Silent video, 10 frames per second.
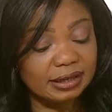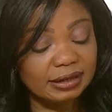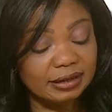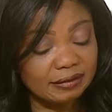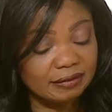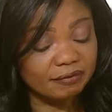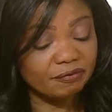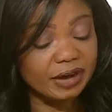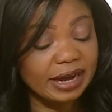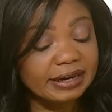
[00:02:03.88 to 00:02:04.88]
this
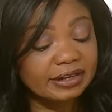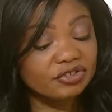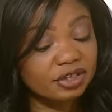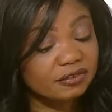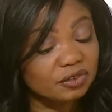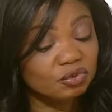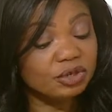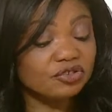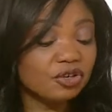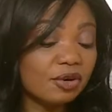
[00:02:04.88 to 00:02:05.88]
financial
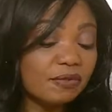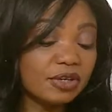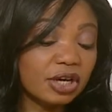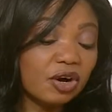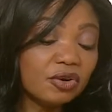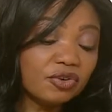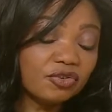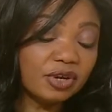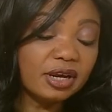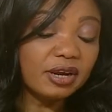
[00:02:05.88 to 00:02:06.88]
situation of the
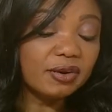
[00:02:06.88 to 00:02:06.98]
country.